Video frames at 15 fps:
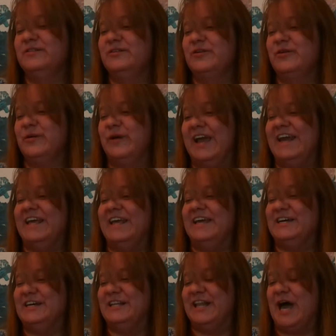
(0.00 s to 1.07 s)
creating
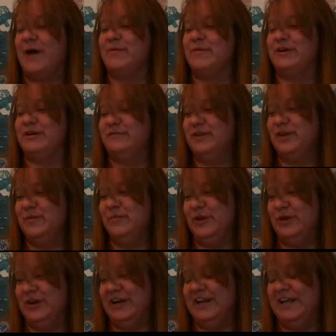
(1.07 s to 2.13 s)
collaborative
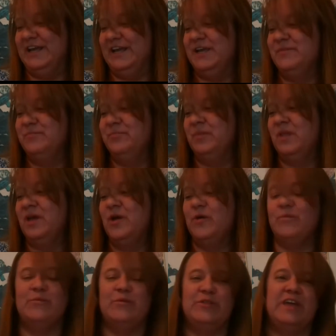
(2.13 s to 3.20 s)
community
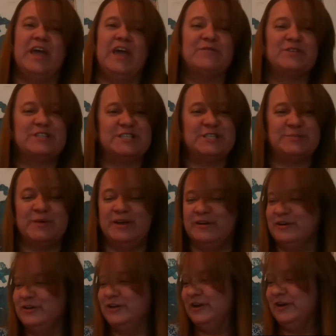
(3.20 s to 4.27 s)
with the emphasis being
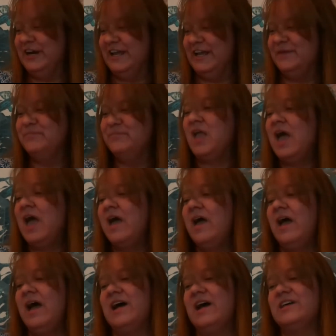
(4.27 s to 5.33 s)
on unity
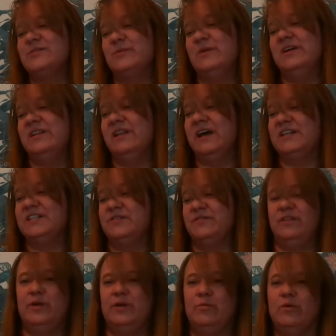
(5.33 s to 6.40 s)
as we
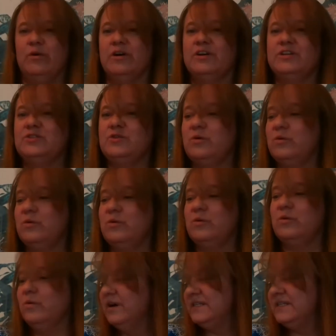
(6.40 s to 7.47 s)
collectively work
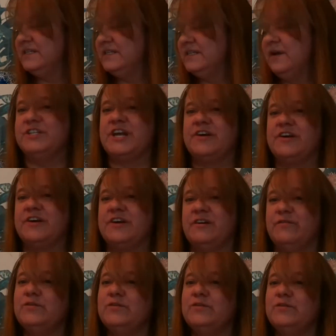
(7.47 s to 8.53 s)
towards a
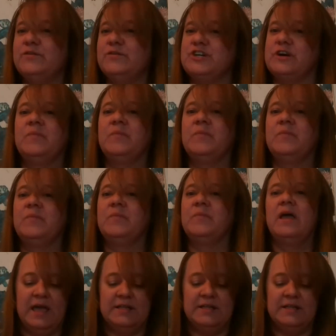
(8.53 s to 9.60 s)
regenerative future.
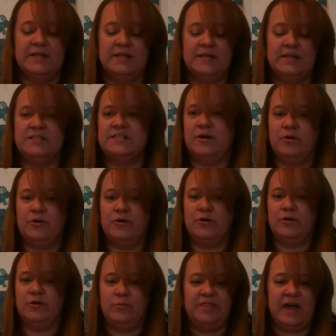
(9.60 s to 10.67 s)
And
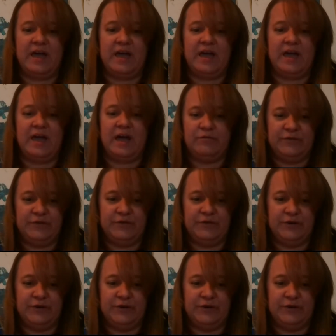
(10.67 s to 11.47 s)
so without